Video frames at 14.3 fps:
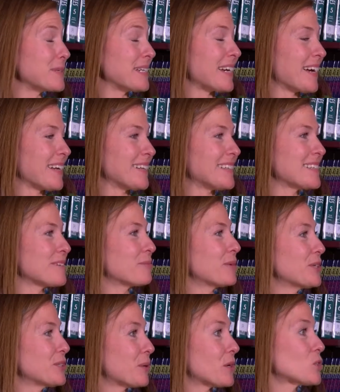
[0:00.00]
weekend we
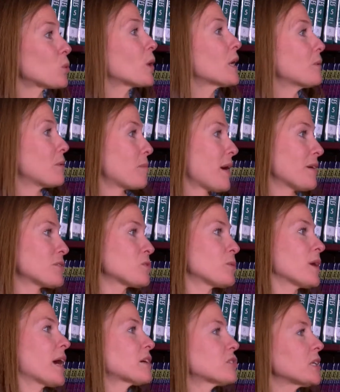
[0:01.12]
do our 21 miles so
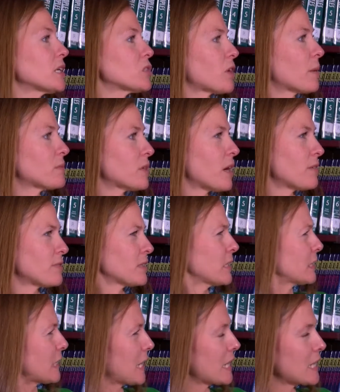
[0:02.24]
we actually get dropped off in
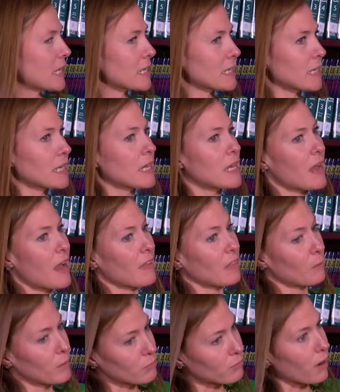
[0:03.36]
like natick and
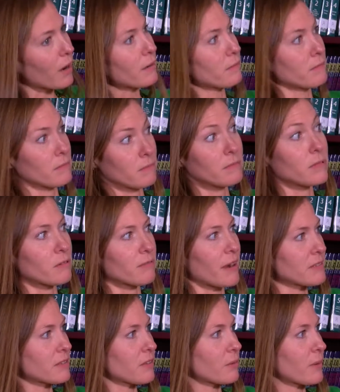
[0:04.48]
then we yeah. run the
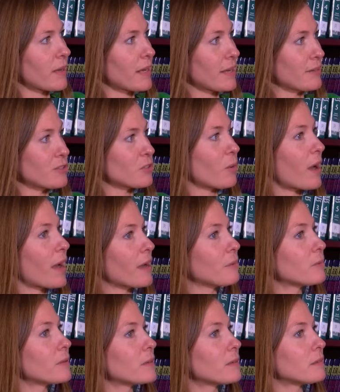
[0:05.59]
rest of the way in so i
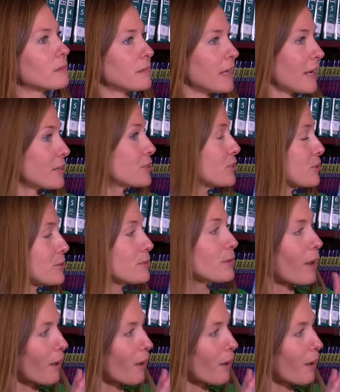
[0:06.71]
will get to